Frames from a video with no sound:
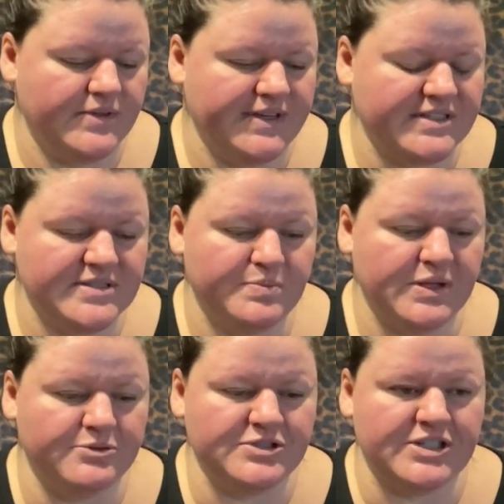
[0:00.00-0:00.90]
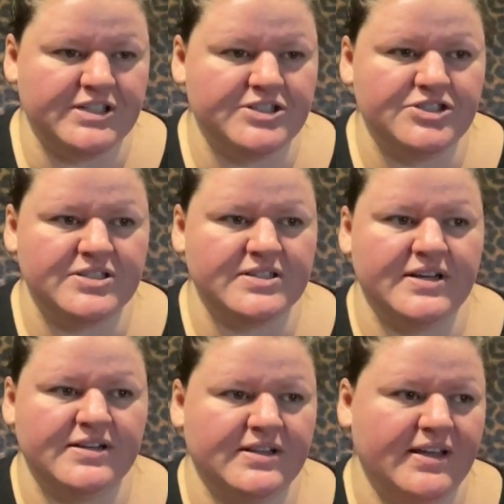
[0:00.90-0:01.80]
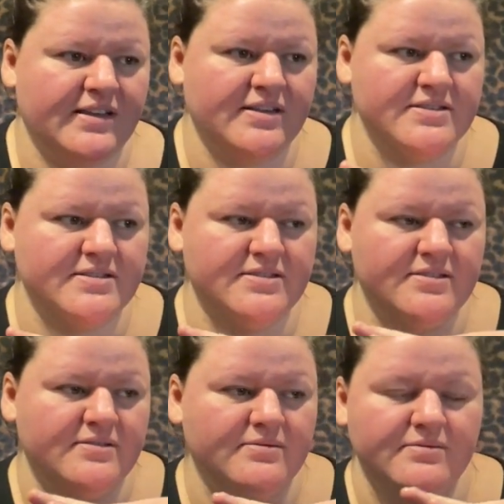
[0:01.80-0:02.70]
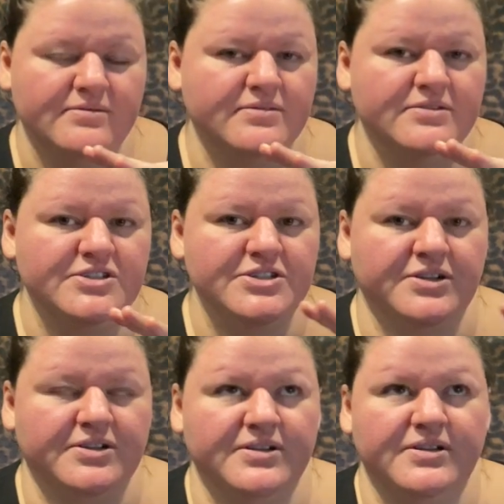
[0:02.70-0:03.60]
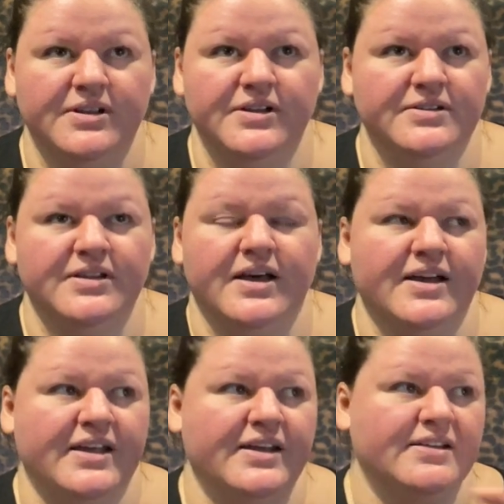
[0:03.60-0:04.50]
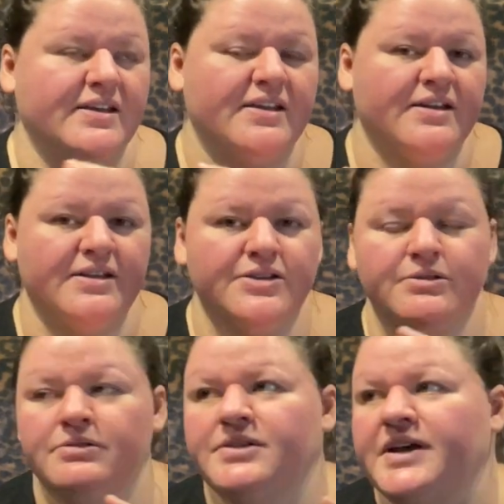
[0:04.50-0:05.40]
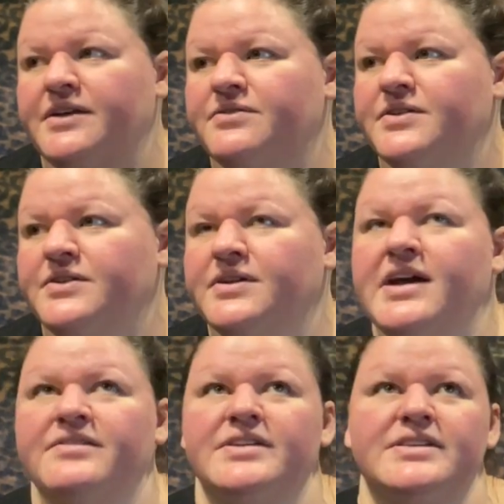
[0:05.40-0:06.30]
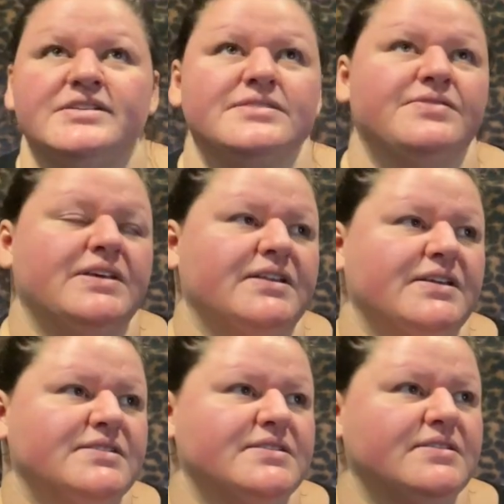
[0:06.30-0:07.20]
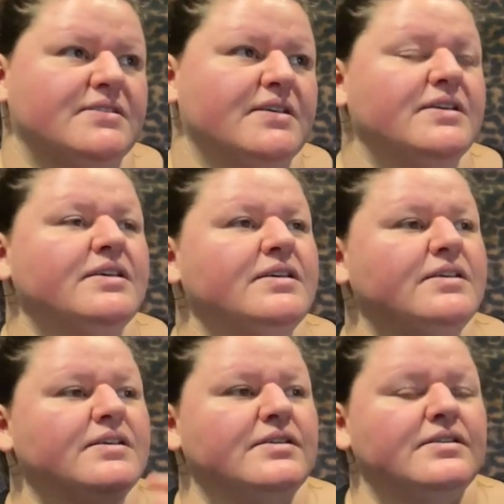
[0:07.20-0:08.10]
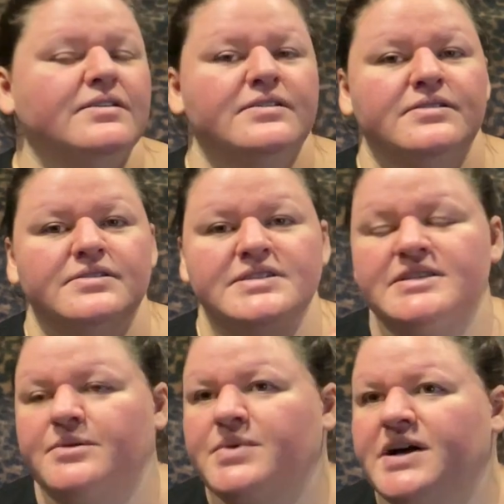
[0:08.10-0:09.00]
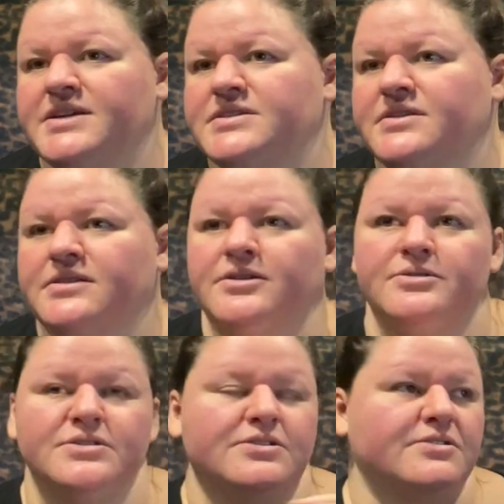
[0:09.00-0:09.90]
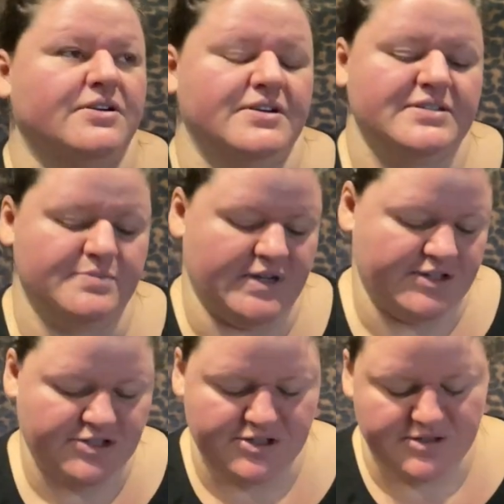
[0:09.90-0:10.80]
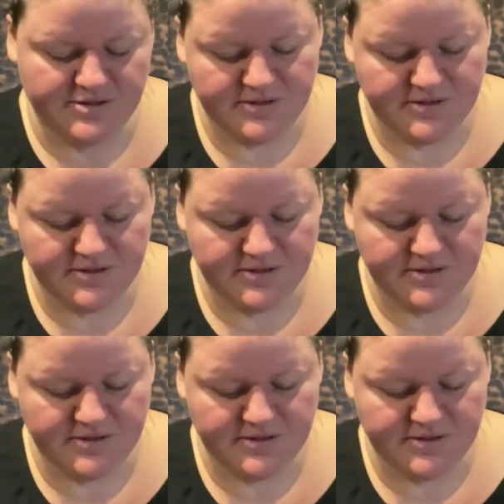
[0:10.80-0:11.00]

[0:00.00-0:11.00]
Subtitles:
explosion. It's just kind of like this dull line, like getting through life and having these feelings, and some highs and lows are not as much.